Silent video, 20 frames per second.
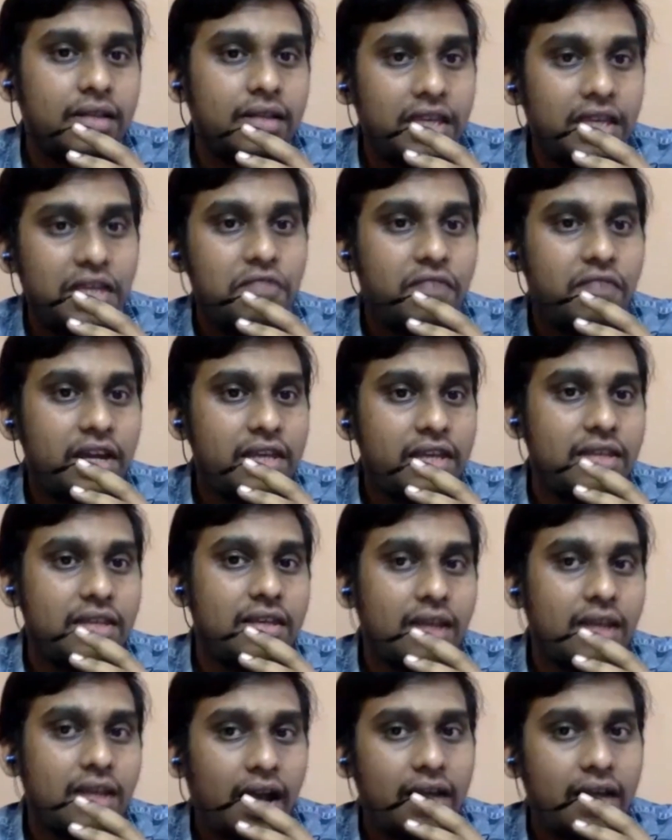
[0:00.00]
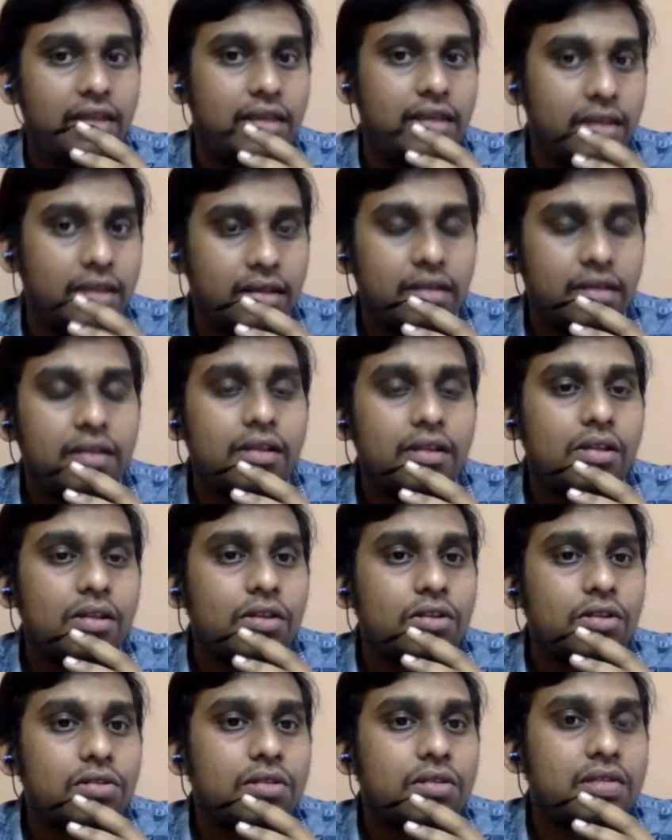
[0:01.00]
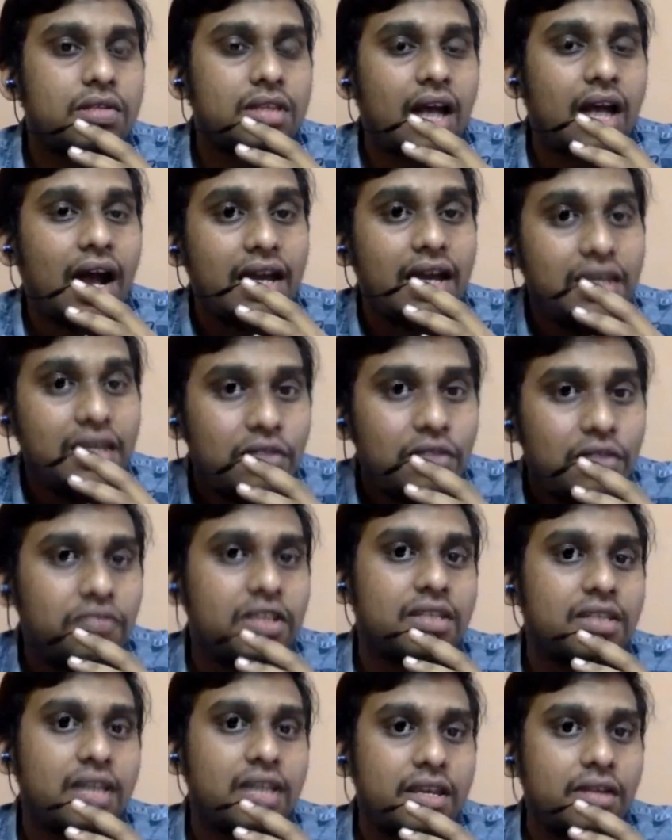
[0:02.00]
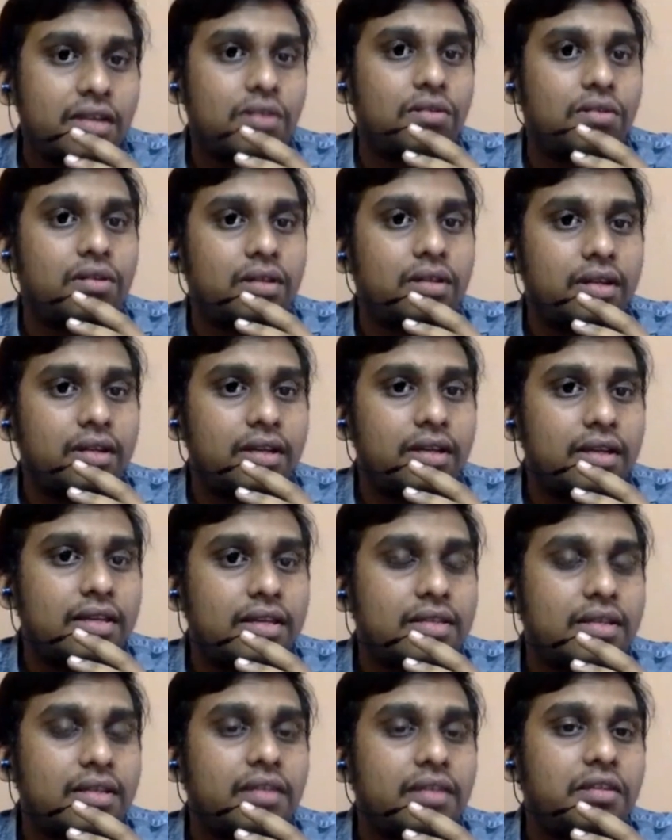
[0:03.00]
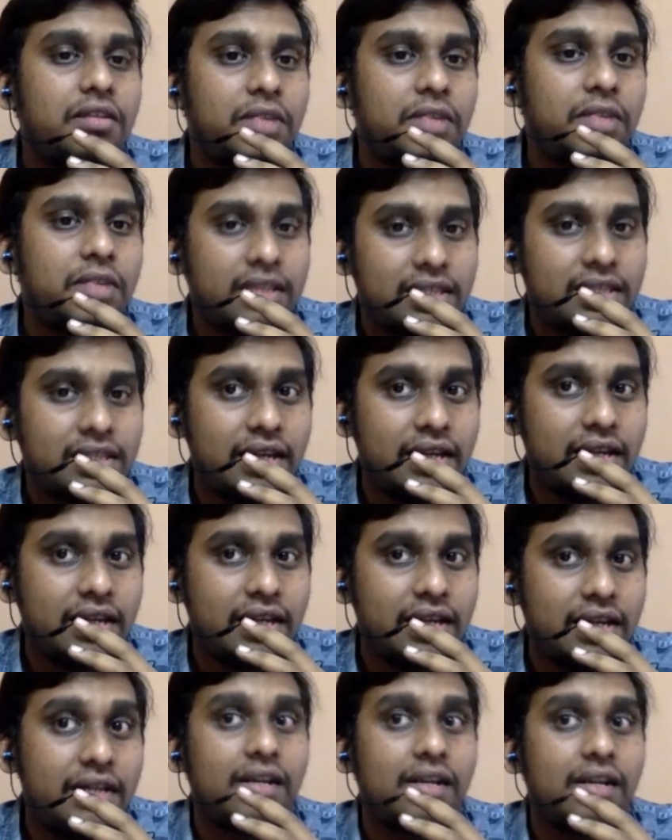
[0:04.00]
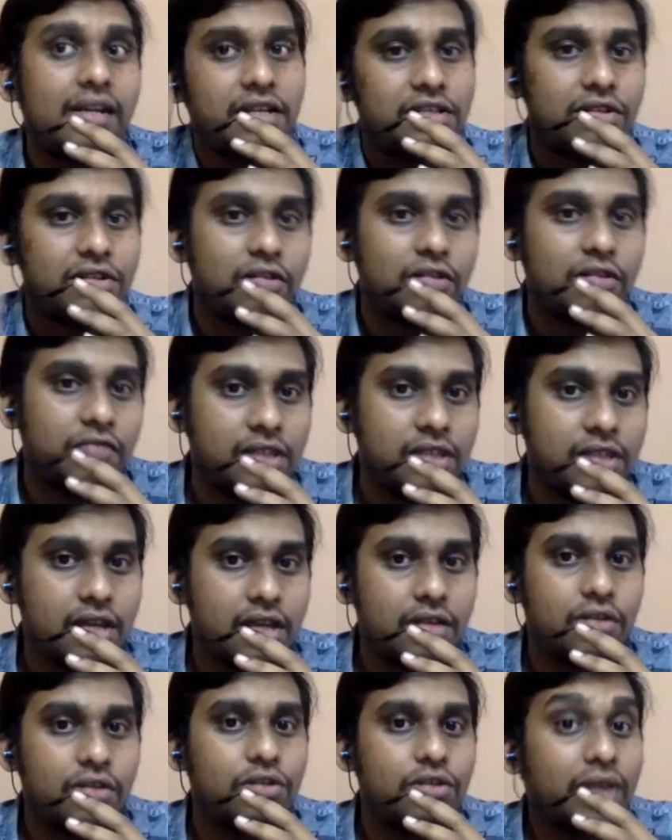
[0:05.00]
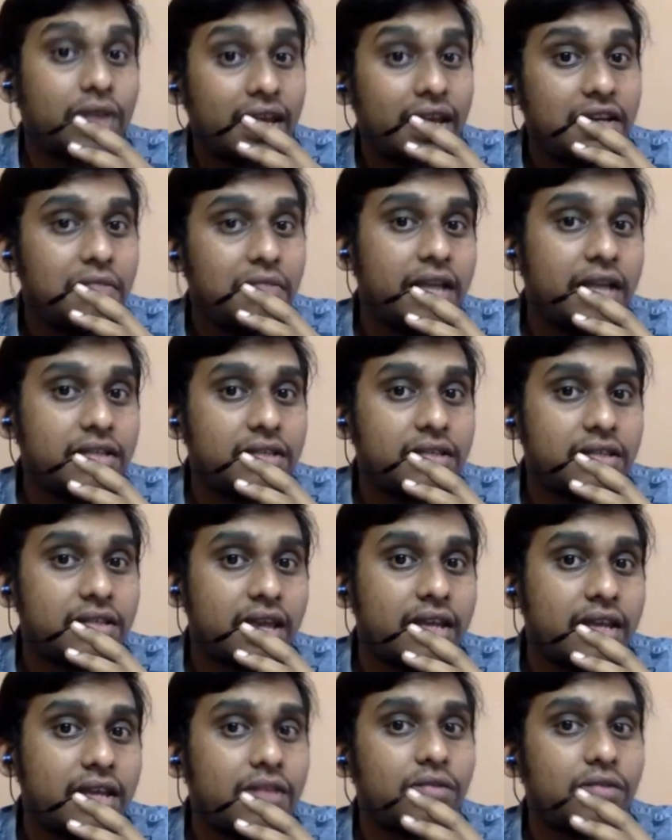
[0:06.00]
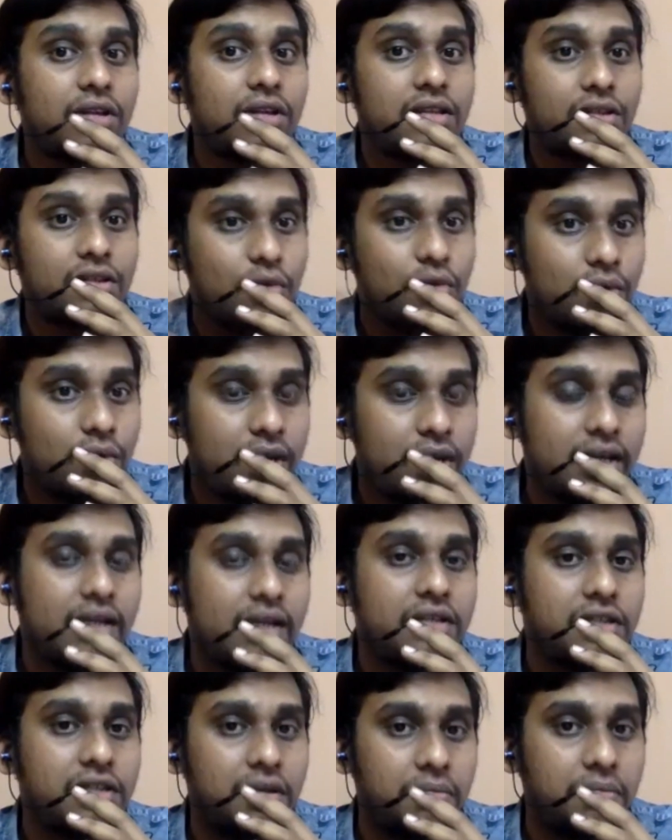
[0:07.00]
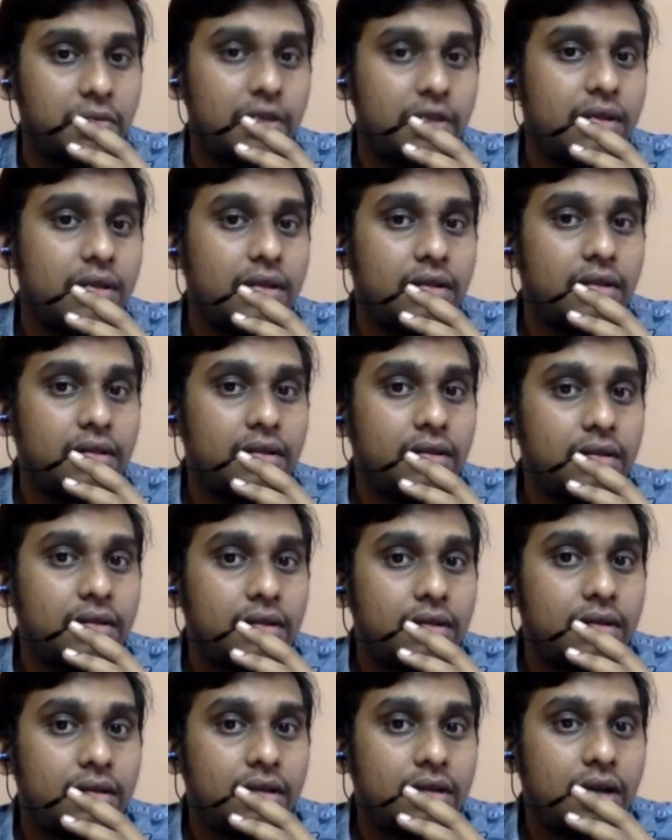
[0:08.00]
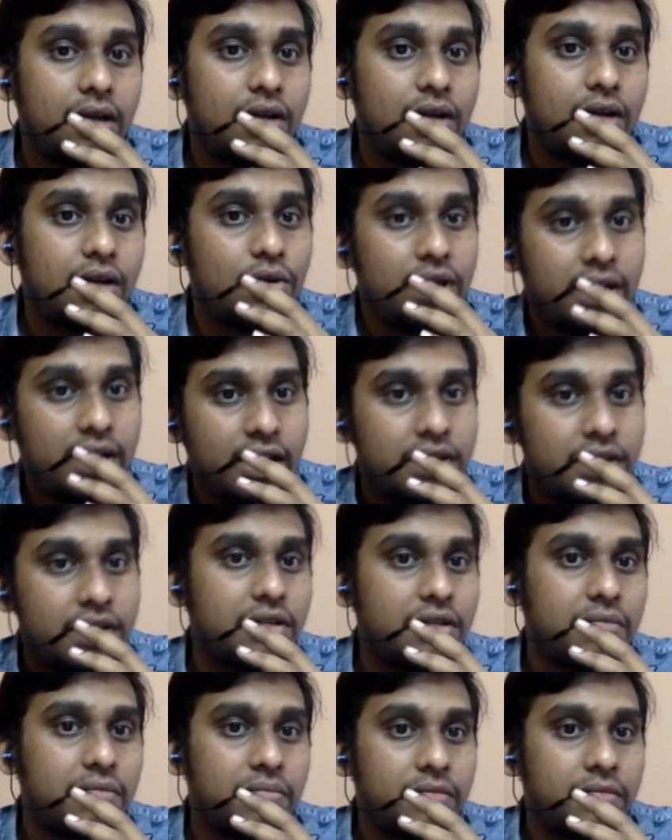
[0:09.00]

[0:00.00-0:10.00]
EYE, eye. So this eye of the cyclone is nothing but the central region of the cyclone. You can imagine cyclone as a conical shape. A conical shape.